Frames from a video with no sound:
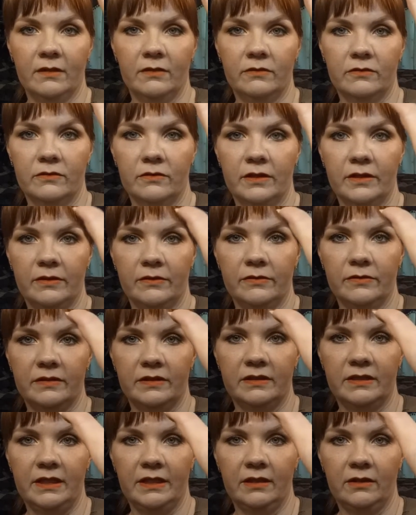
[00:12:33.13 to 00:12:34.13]
So there's
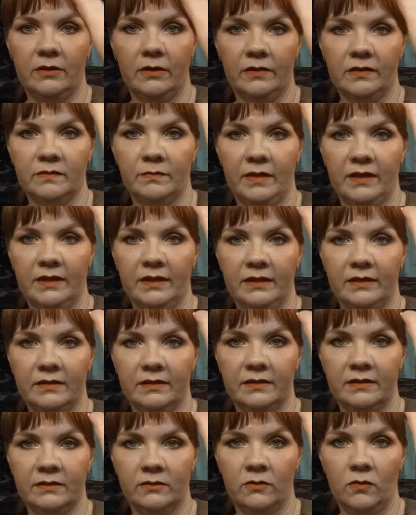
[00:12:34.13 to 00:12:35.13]
the Naked
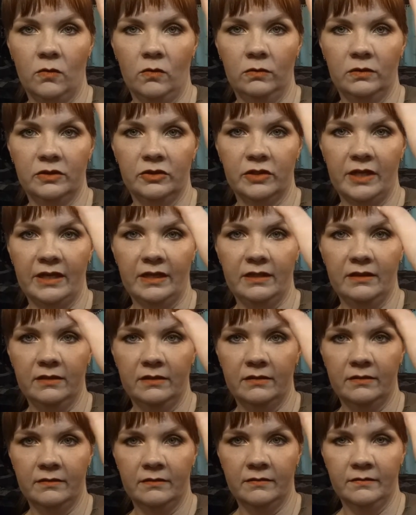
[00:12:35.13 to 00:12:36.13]
Cosmetics gold shade.